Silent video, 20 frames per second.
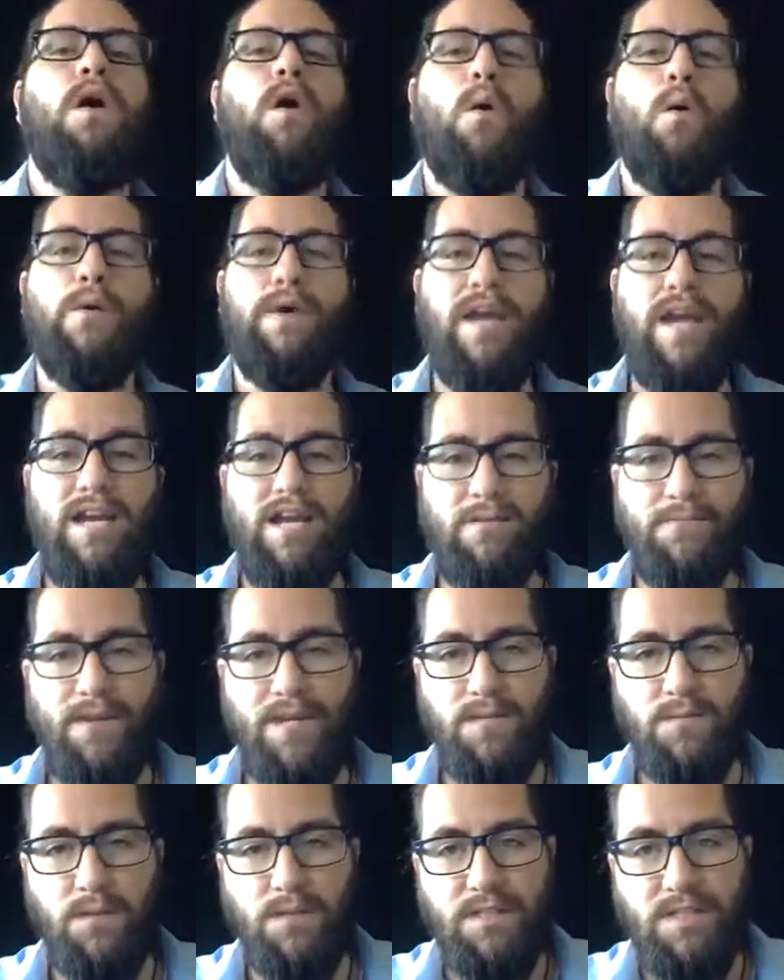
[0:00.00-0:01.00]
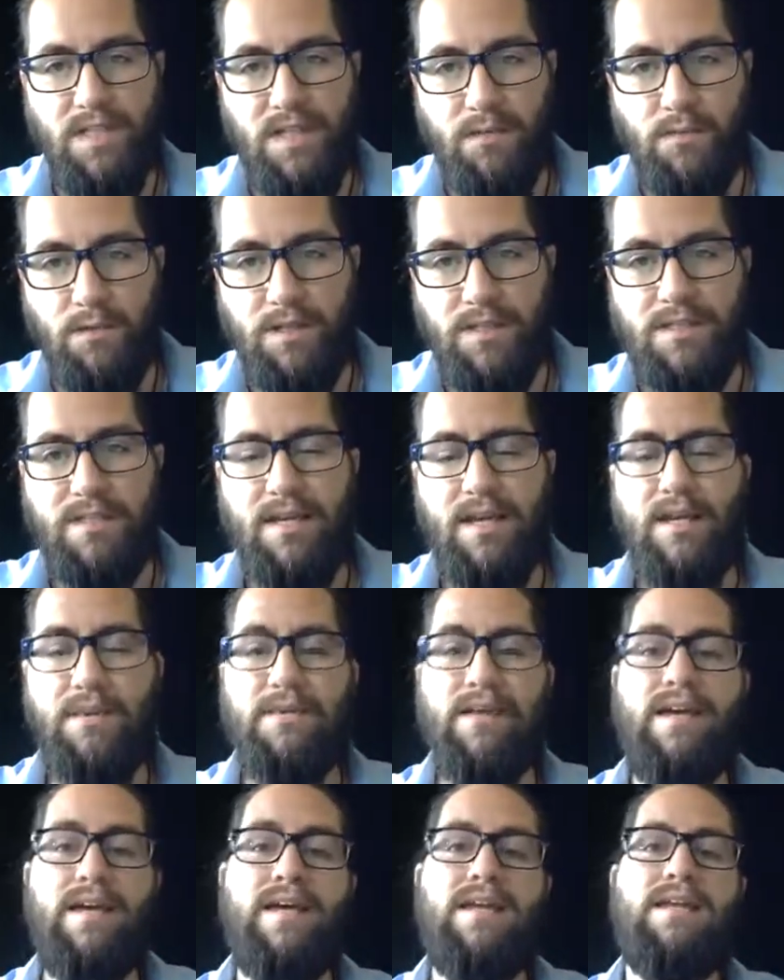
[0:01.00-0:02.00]
Organic Facebook Secrets,
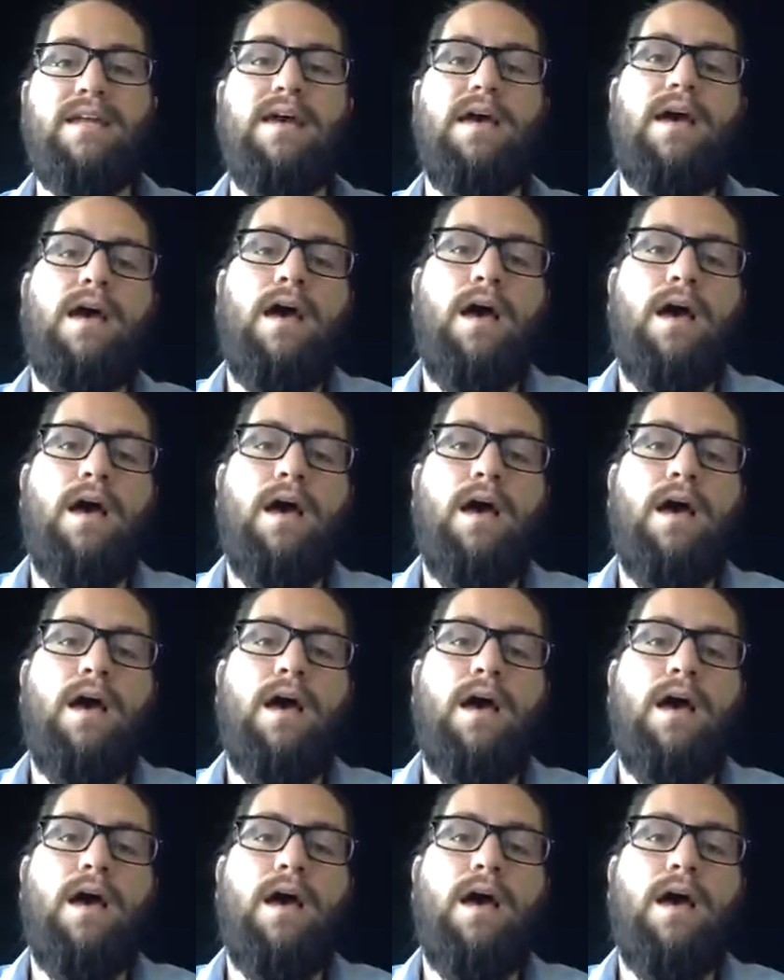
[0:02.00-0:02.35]
then